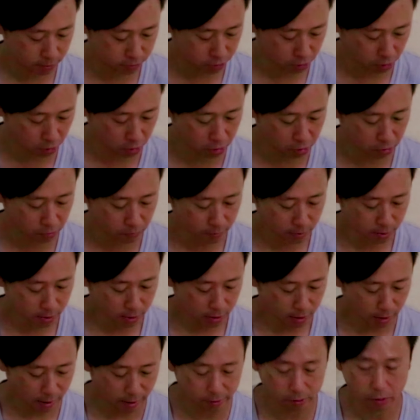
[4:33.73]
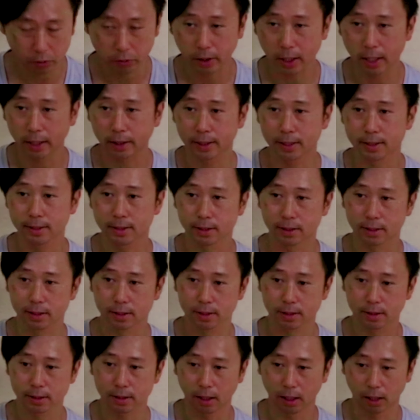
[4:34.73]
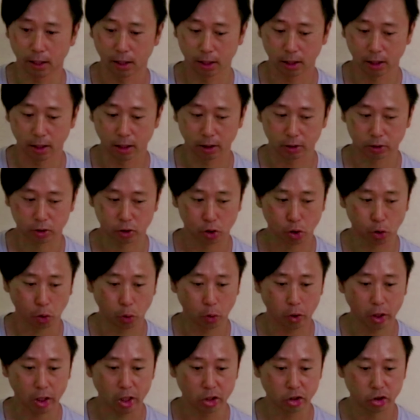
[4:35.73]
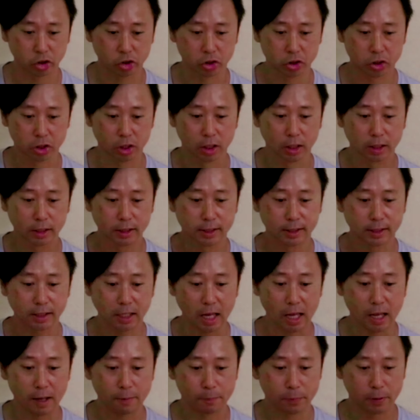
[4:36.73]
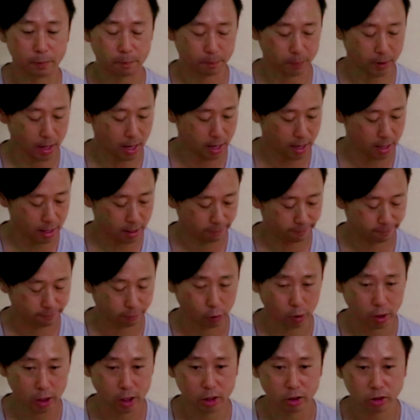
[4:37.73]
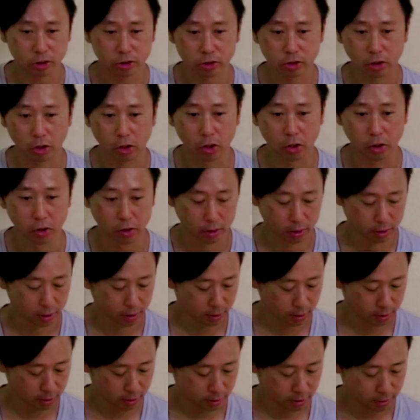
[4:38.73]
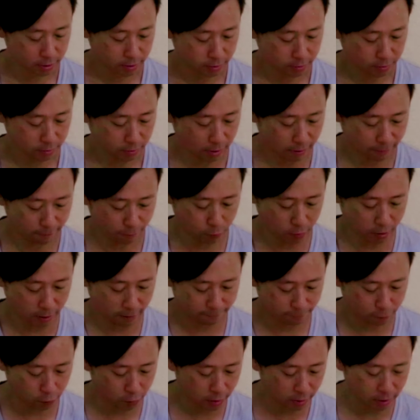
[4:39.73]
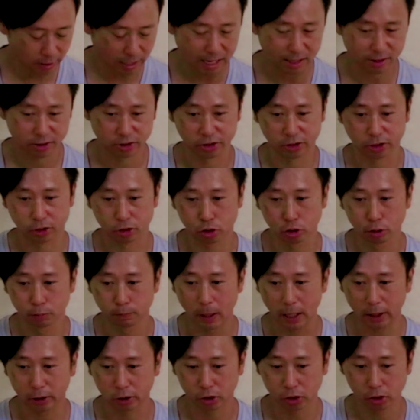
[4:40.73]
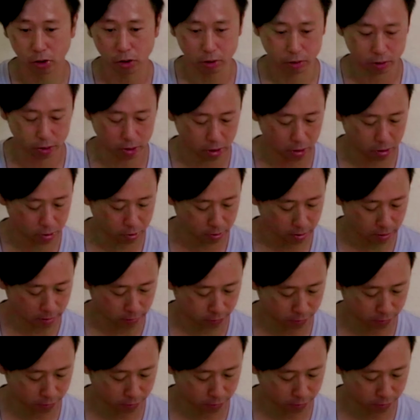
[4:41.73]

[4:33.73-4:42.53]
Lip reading: So I know that this is 2 inch tape by 4 inch, so when I fold it, it's just 2 by 2, so I